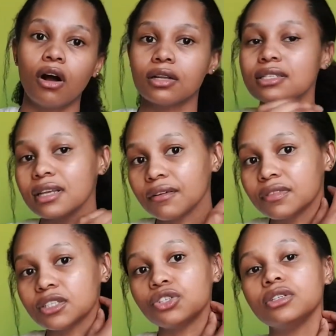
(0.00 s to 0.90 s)
on stuff
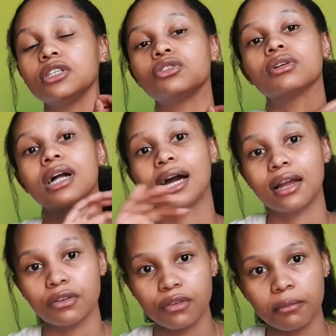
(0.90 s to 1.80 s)
that you need to cut
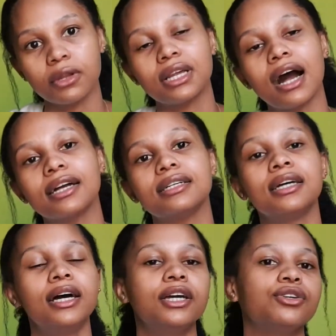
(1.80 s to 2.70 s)
out from your diet,